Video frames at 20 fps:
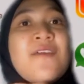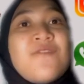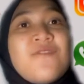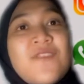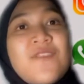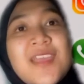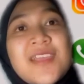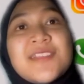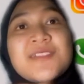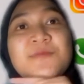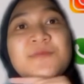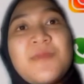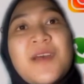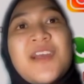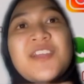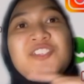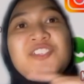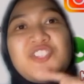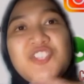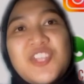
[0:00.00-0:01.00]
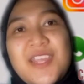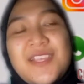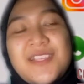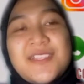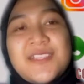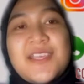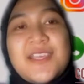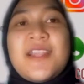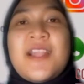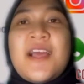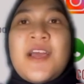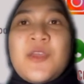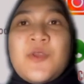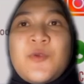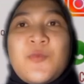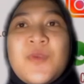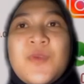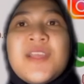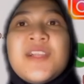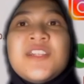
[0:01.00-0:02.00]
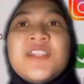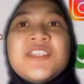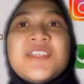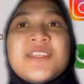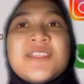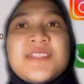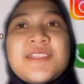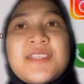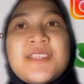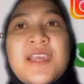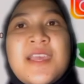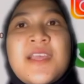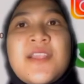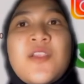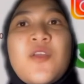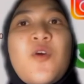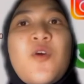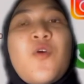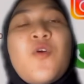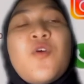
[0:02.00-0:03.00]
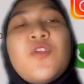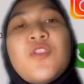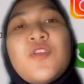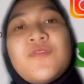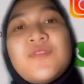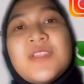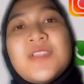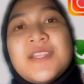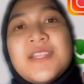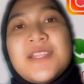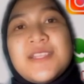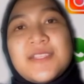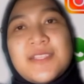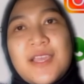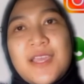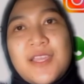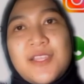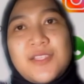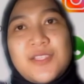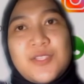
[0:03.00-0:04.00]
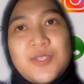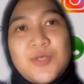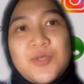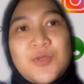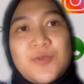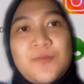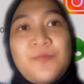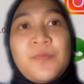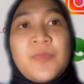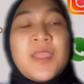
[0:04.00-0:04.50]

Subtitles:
face mask chain, and I will just send all of the design to you.